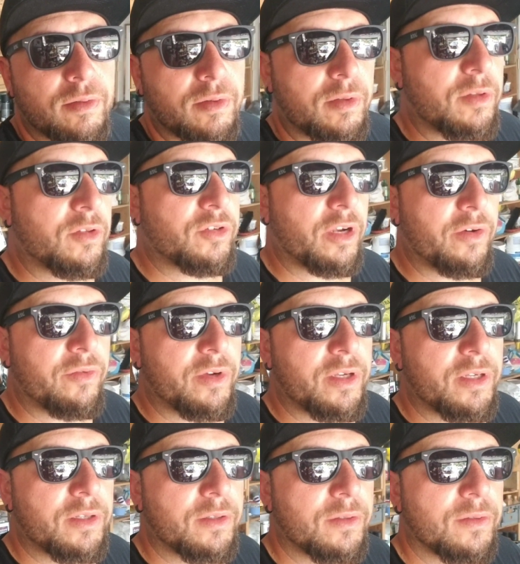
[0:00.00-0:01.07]
on the
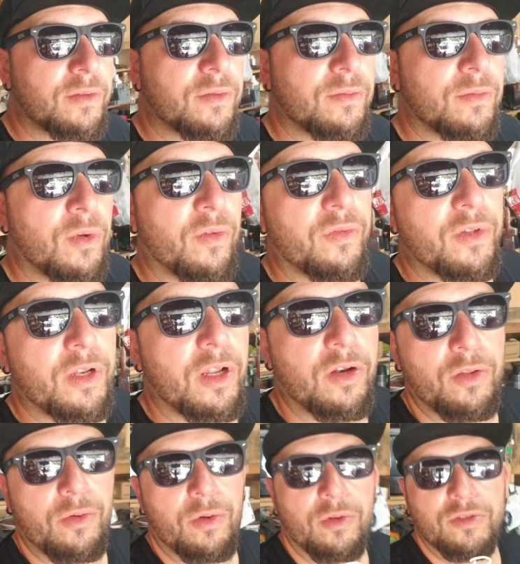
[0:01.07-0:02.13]
driveway. Hopefully not on
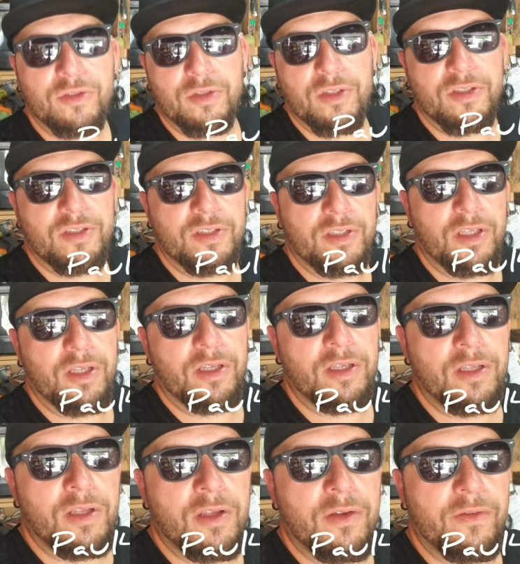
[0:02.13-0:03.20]
the road so it doesn't
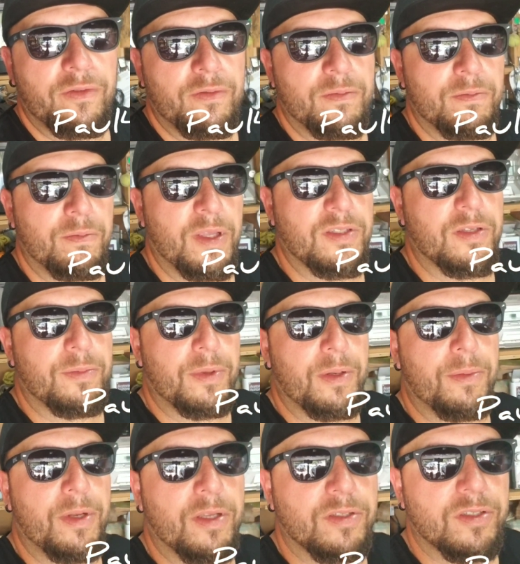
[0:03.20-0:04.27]
mess up
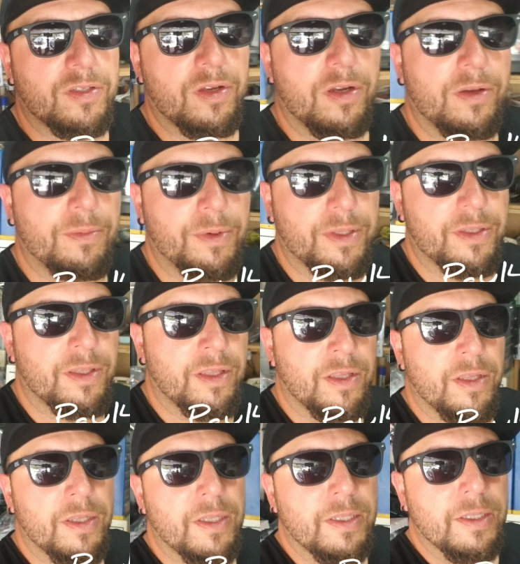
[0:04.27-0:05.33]
anybody else's car, but
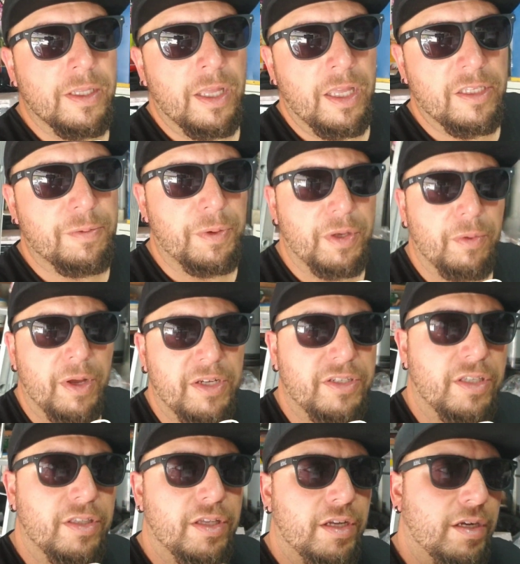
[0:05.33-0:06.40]
it's pretty wedged
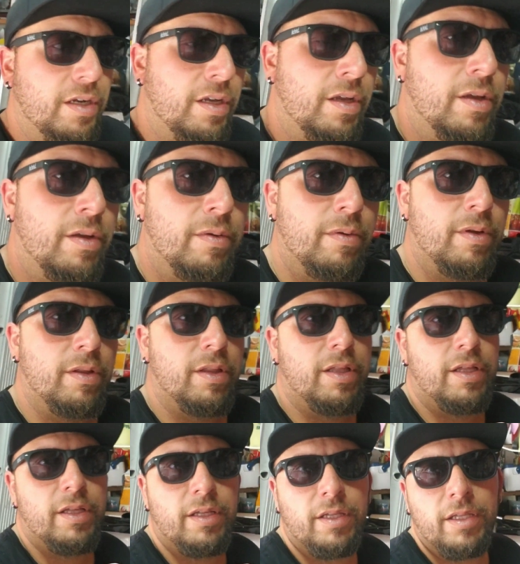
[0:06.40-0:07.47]
in there. We'll
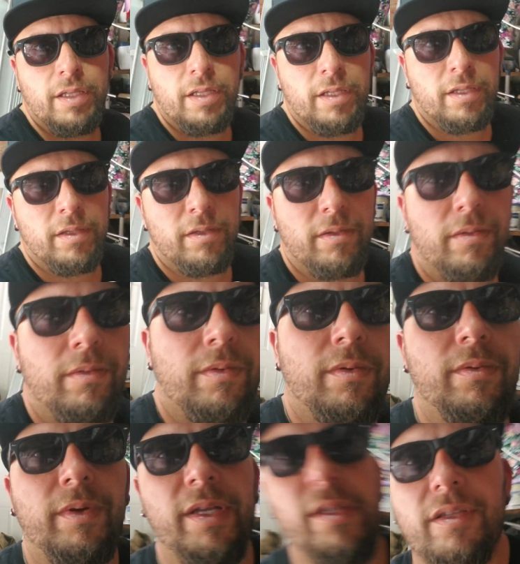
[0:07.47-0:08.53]

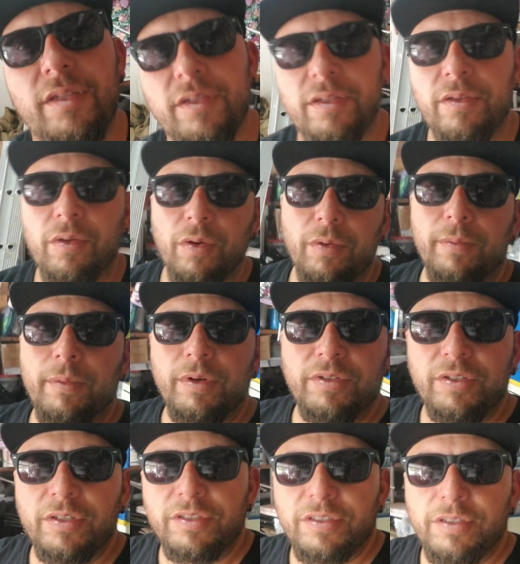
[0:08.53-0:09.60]
We'll wait to go to
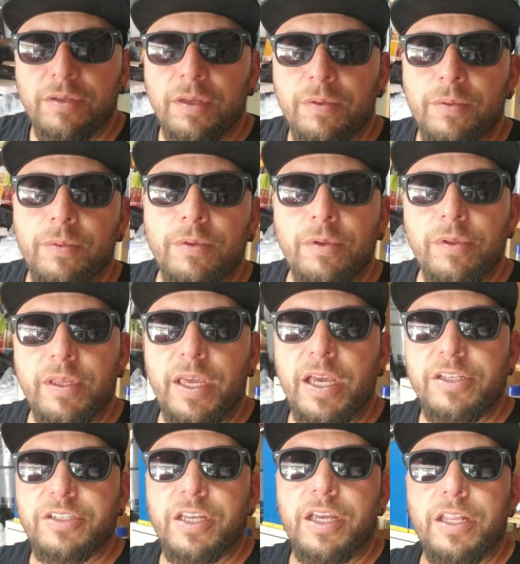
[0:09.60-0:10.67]
Mercer's uh, when we do the
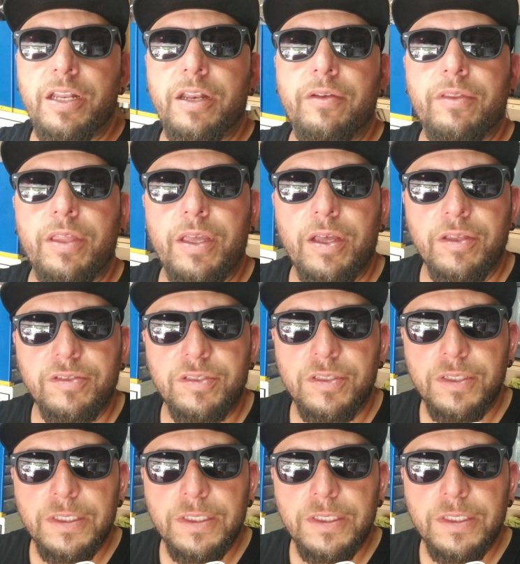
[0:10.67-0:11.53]
catch can and everything else,